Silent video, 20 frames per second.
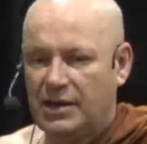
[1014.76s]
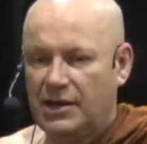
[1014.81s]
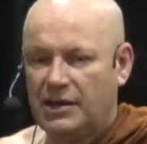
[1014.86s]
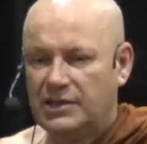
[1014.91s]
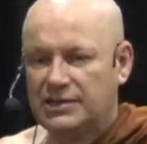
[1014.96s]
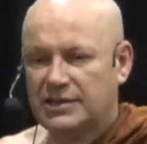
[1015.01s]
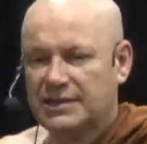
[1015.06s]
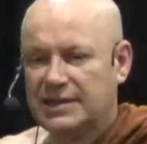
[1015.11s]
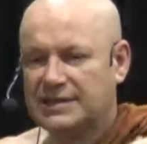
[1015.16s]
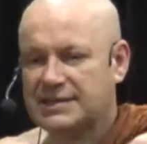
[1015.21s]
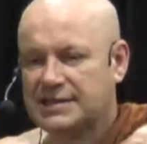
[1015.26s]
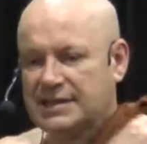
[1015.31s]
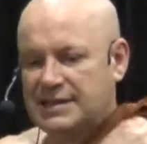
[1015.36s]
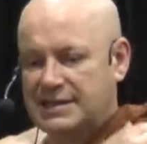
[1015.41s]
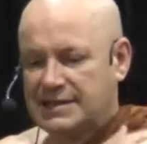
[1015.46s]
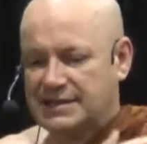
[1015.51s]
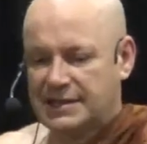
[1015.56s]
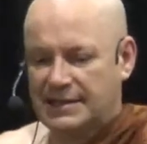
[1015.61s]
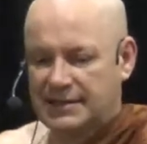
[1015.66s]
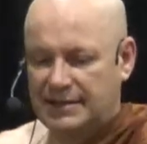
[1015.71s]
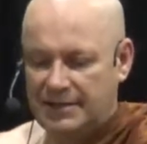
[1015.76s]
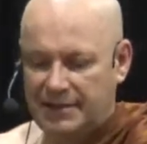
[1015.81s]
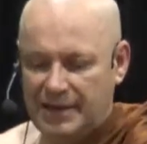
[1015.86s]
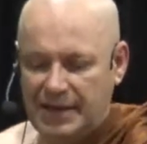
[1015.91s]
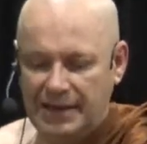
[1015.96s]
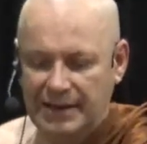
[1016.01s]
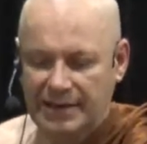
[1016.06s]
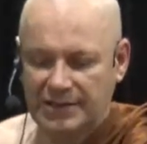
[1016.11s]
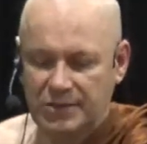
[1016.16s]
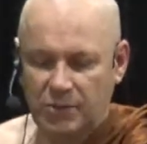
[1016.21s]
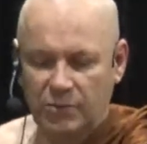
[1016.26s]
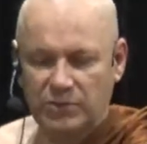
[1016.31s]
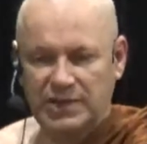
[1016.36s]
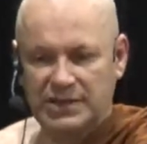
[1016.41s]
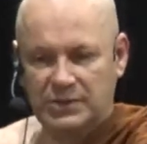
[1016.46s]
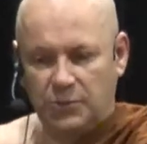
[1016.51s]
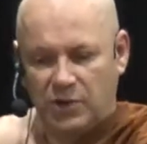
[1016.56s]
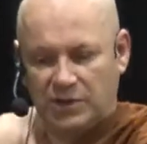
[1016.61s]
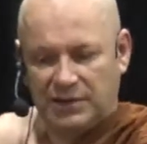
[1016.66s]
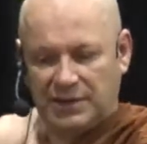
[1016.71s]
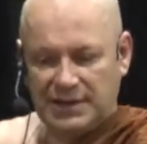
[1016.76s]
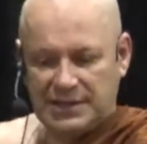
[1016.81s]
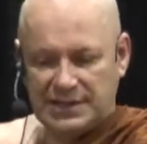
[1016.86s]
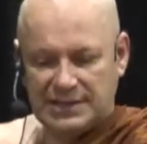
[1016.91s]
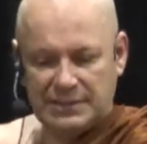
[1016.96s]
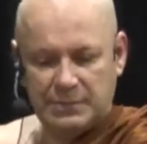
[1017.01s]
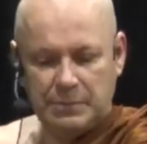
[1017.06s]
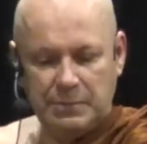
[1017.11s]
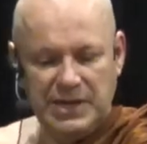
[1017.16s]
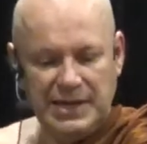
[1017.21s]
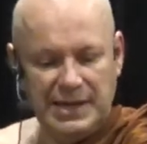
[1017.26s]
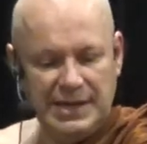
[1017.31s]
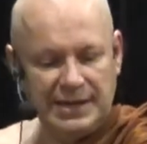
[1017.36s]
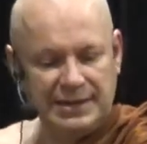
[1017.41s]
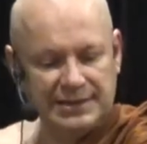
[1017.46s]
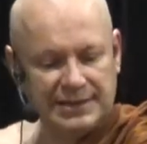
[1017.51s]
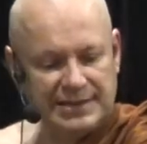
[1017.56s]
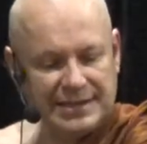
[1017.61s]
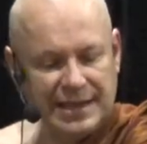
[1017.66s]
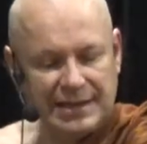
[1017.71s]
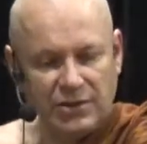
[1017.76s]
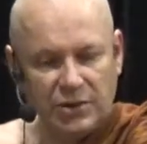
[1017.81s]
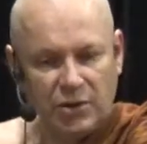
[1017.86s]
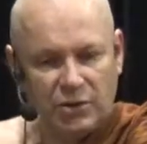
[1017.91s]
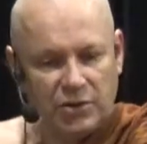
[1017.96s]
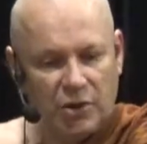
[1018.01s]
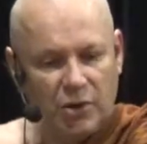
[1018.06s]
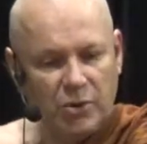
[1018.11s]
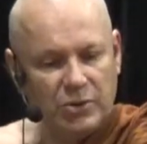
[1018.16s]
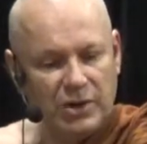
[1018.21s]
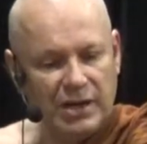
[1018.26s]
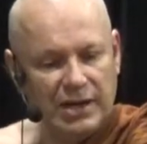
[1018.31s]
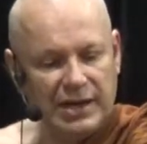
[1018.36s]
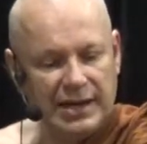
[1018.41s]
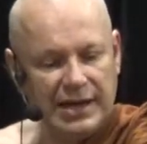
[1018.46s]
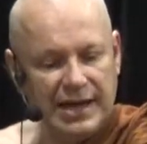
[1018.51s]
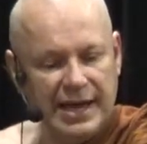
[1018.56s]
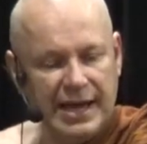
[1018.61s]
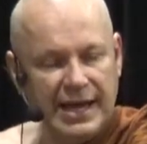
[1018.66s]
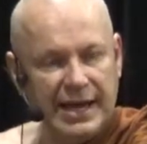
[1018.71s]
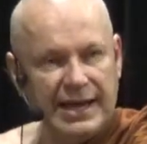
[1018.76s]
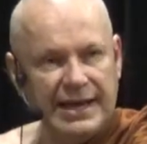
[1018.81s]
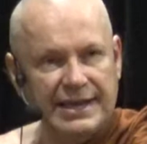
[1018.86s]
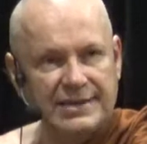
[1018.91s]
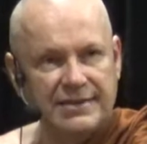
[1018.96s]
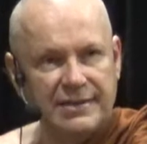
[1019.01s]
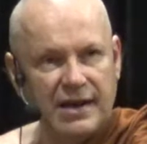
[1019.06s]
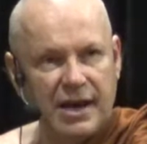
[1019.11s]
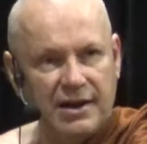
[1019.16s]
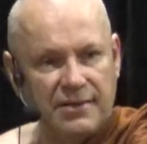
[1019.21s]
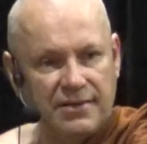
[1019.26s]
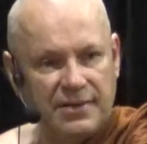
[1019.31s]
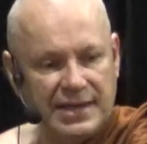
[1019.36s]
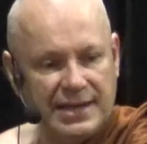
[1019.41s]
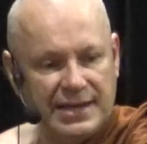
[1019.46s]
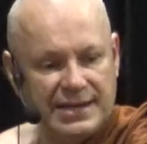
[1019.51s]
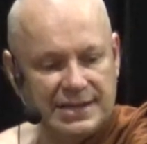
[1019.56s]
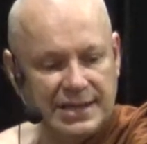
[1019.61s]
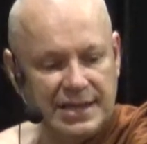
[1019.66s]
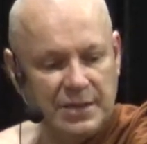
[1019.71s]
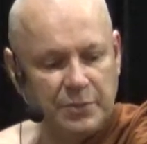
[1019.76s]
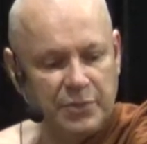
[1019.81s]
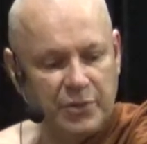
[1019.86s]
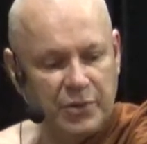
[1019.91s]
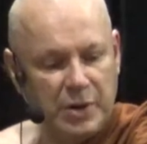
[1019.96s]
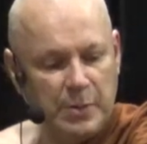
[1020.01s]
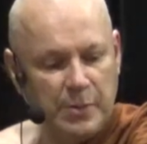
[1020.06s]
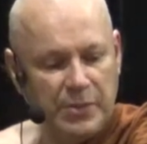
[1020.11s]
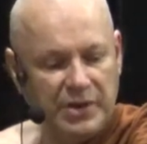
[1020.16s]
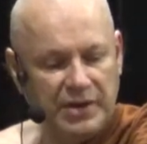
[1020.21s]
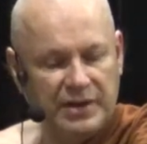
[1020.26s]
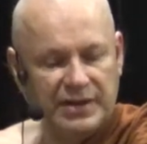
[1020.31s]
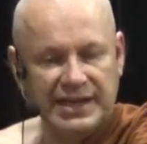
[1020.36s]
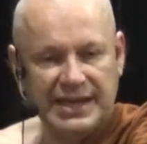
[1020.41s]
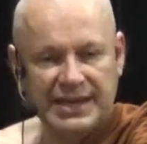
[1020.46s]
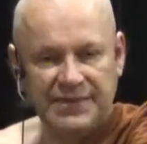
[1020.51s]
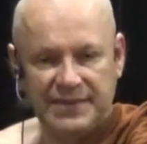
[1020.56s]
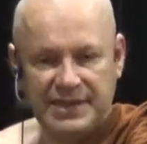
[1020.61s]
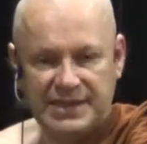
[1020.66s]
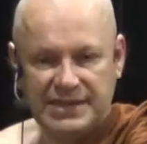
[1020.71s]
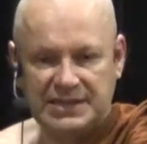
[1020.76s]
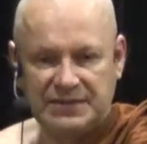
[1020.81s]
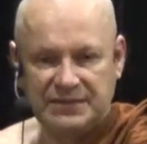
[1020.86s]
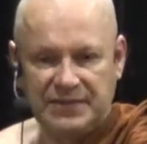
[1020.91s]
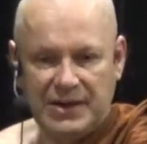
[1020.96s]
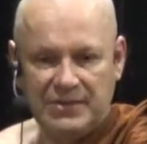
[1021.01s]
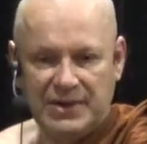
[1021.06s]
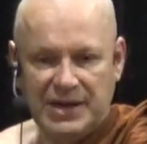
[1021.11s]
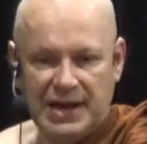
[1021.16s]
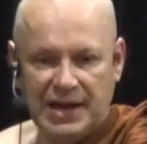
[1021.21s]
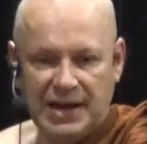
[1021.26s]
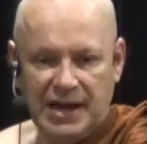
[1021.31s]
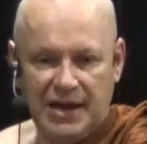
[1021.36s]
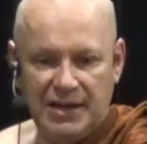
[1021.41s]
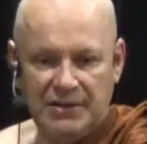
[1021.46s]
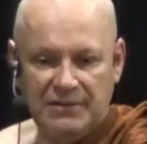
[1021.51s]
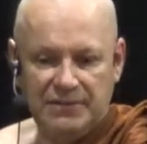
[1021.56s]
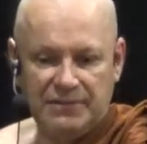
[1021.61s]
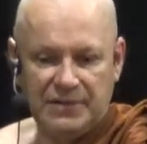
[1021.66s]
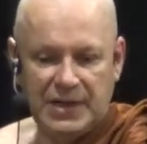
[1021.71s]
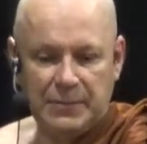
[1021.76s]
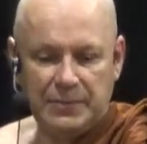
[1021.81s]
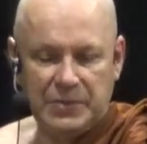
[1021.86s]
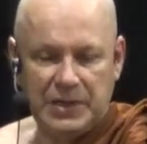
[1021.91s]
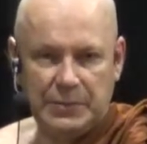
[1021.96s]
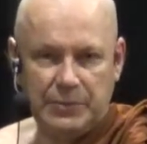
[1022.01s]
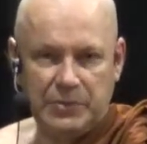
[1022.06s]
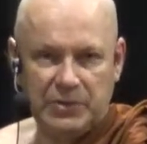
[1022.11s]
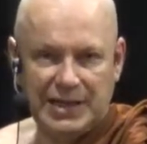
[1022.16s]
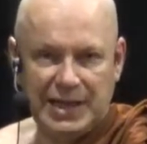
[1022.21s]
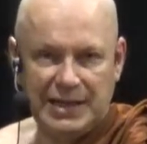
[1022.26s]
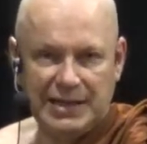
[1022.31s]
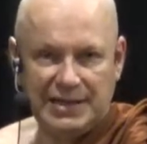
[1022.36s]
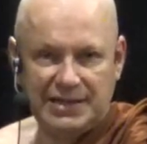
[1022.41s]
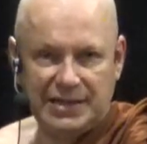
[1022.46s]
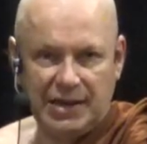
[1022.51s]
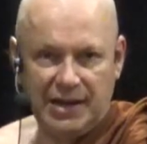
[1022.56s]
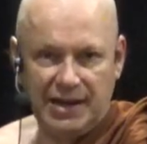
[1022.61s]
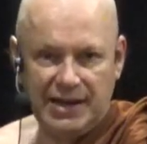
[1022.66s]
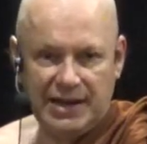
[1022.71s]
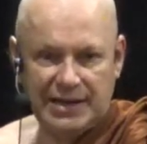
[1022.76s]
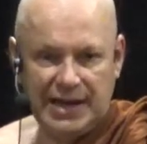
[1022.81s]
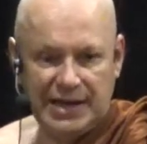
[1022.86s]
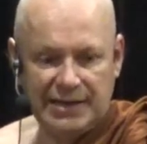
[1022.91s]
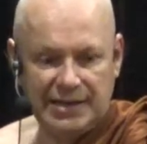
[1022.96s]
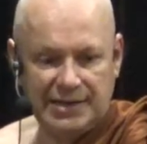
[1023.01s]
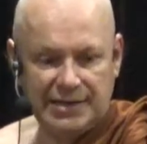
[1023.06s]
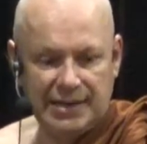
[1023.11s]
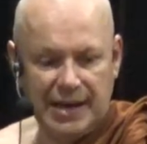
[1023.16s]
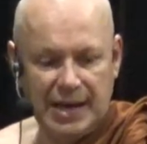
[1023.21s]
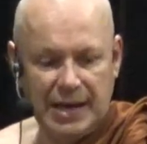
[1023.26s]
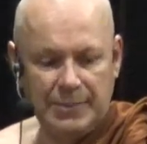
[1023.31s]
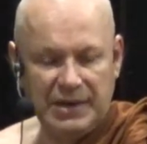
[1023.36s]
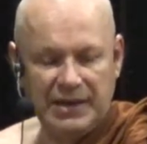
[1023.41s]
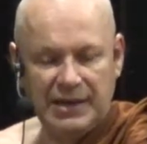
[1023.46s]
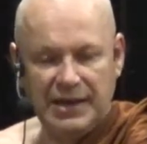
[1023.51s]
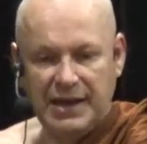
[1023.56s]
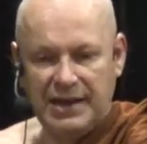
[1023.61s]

So this is the thing. So this, what this means is that not only is our thing is impermanent in this very life, yeah, people can die at any time and